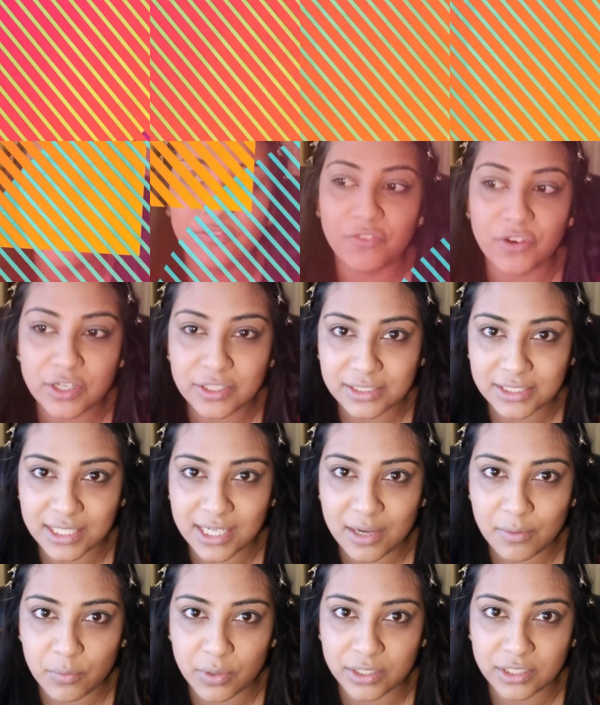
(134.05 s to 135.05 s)
So the first thing
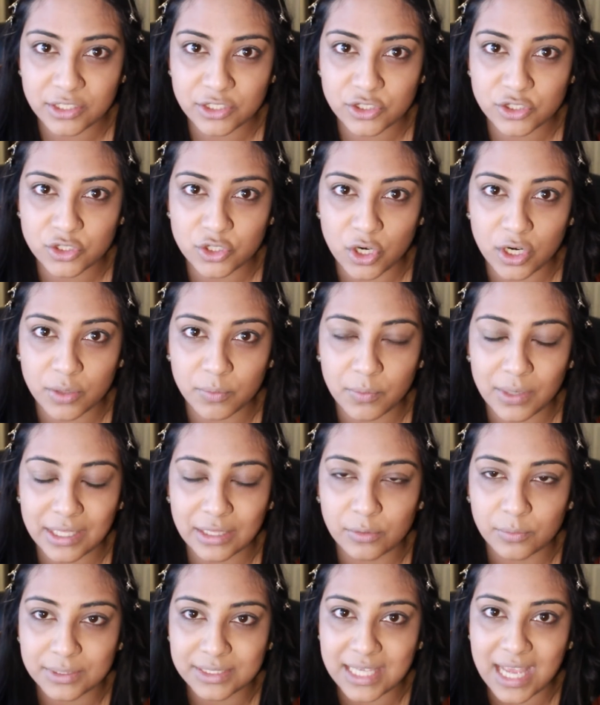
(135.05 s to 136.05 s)
I wanted to start
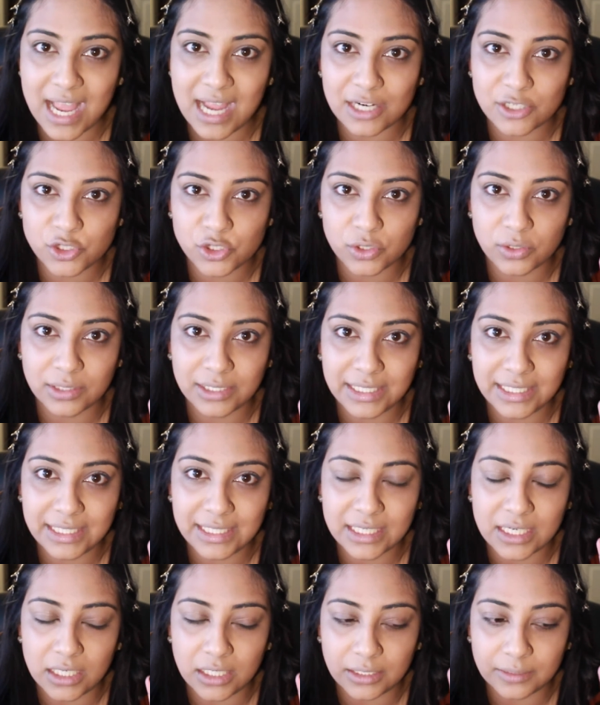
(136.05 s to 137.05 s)
with was
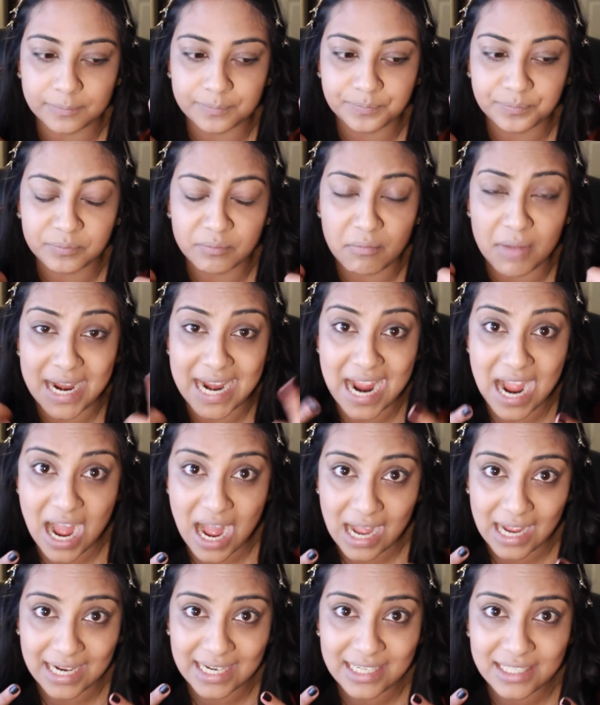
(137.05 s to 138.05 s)
actually my
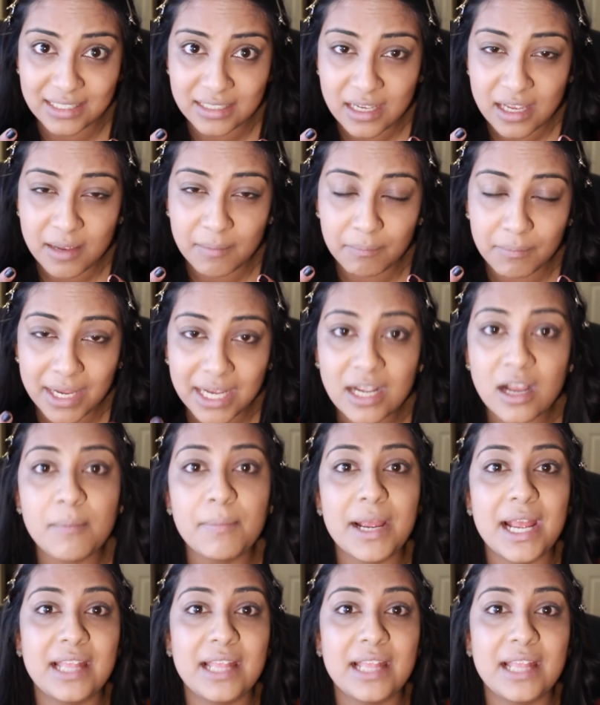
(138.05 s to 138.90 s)
eye makeup,